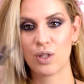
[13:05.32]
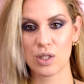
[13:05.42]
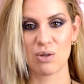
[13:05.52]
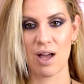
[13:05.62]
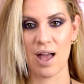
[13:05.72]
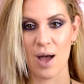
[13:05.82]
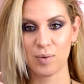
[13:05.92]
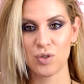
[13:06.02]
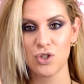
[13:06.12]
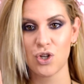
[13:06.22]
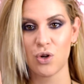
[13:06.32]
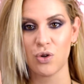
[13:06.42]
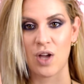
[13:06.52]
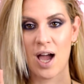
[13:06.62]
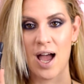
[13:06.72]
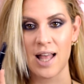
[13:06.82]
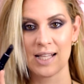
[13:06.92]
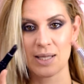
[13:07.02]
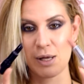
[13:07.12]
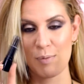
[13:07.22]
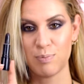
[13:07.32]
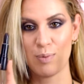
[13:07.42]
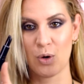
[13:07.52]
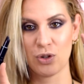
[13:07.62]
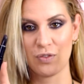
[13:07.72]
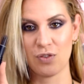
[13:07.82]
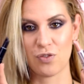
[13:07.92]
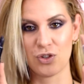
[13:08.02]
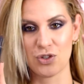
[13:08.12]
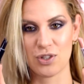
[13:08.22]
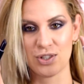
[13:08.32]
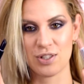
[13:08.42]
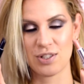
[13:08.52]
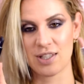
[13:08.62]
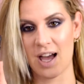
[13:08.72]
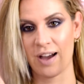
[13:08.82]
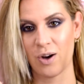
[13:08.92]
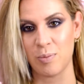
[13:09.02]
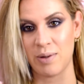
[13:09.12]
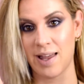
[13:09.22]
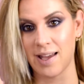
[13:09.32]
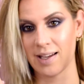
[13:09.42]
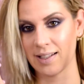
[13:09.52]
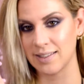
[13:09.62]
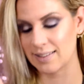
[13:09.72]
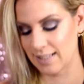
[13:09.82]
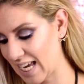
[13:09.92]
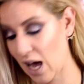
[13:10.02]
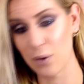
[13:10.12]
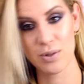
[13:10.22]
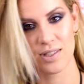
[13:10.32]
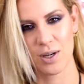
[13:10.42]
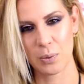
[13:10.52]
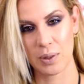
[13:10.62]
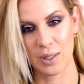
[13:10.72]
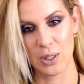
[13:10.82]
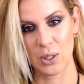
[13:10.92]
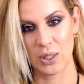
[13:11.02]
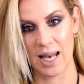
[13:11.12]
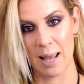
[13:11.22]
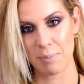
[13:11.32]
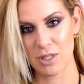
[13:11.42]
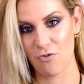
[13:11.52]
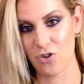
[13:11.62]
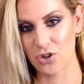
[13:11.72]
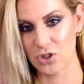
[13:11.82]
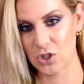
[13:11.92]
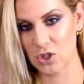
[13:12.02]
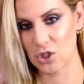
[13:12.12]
So I will show you guys both of the versions. I hope you like it. I will start with the nude lips first.